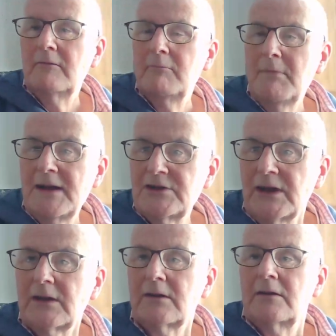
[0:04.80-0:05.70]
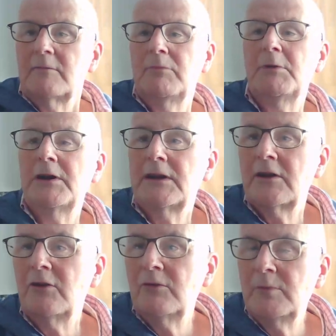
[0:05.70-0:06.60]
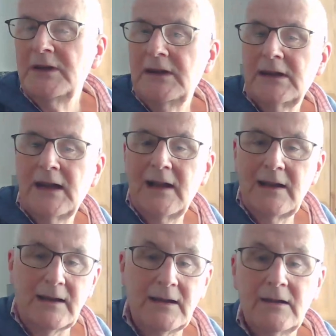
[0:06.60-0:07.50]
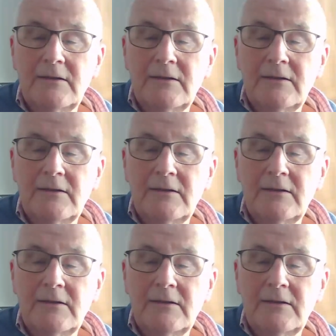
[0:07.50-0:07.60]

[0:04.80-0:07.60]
Magic by Colbie Caillat.